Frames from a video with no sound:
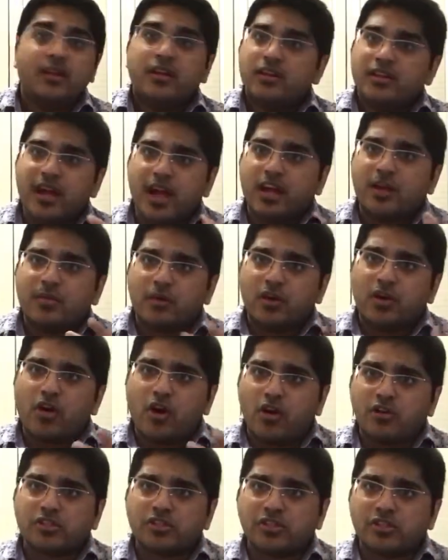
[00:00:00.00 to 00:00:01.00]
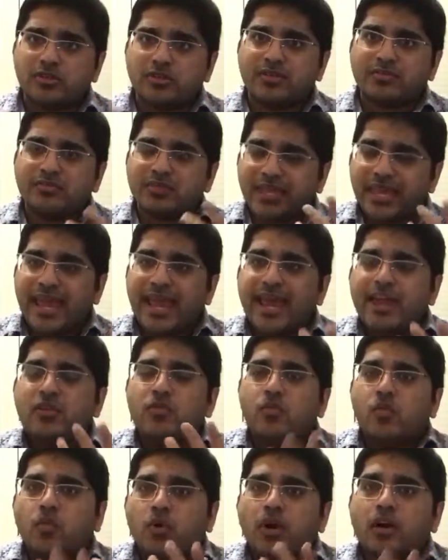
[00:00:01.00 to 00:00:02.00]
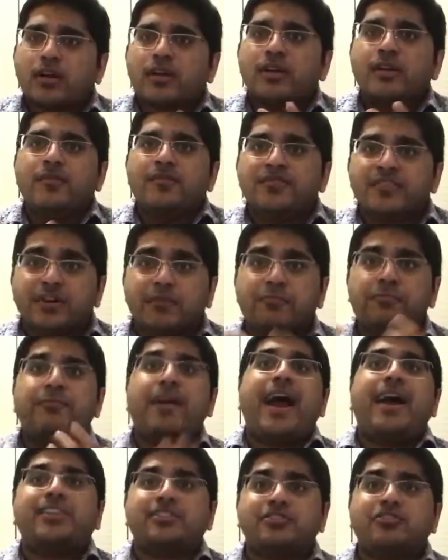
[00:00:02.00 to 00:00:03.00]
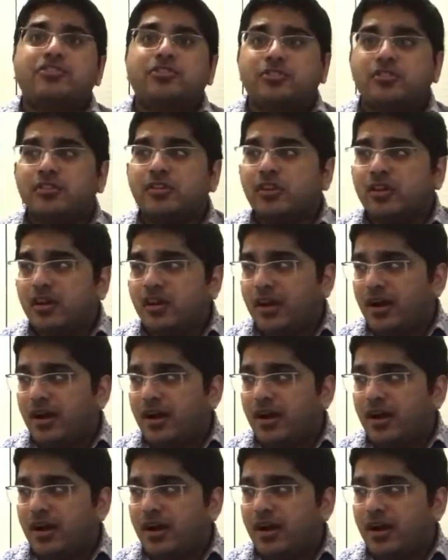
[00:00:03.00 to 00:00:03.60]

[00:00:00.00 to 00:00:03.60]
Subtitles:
Nakamura also can work the faster